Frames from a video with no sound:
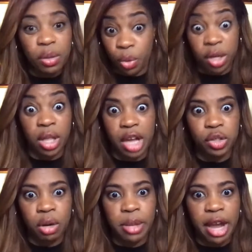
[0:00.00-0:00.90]
going to launch
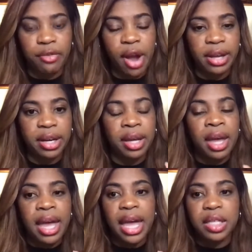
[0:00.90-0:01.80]
her on Black Friday.
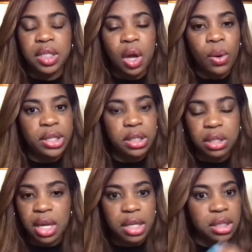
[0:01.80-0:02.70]
And so
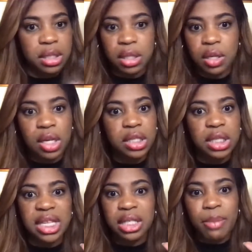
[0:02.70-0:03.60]

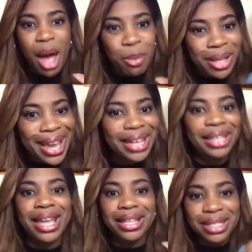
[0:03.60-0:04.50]
it's about
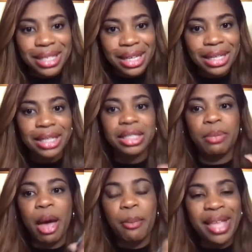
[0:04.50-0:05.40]
planting that seed. It's
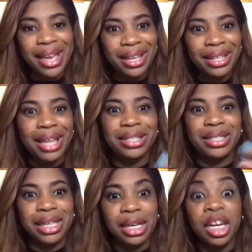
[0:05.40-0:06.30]
about planting that
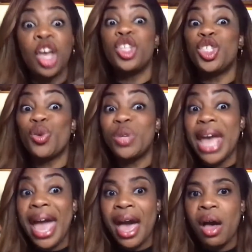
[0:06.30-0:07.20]
seed. So
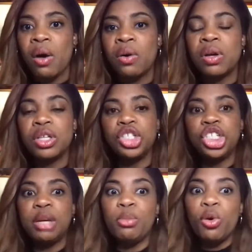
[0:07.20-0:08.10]
now
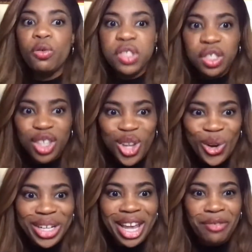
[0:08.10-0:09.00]
she moved to the
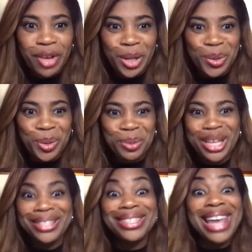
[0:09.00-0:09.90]
30-day funnel,
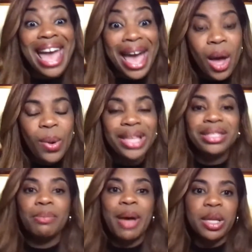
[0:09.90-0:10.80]
because now
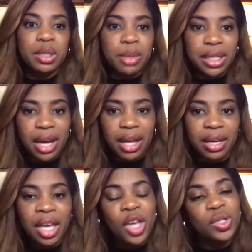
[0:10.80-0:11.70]
it's about to be done.
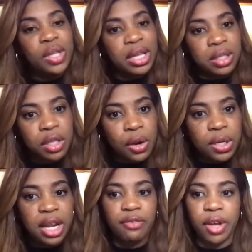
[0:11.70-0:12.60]
So that's the
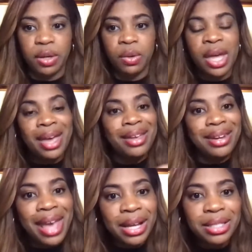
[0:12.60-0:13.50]
30-day funnel.
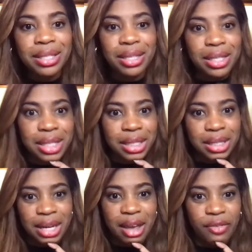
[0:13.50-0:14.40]
Next, the
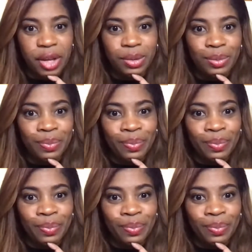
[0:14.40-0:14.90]
60-day funnel.